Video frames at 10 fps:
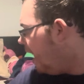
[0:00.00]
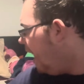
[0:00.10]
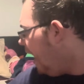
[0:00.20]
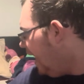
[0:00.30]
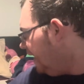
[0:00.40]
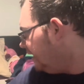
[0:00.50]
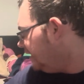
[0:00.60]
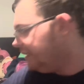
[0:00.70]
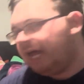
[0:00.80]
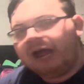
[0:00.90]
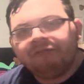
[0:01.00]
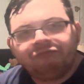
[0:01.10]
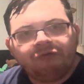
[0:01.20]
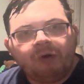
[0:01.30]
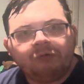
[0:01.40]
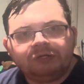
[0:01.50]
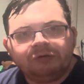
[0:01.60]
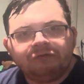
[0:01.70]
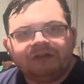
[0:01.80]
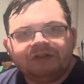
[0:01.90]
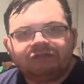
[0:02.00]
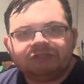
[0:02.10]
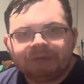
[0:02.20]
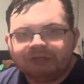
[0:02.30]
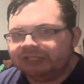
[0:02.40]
I cannot throw urethane for spares.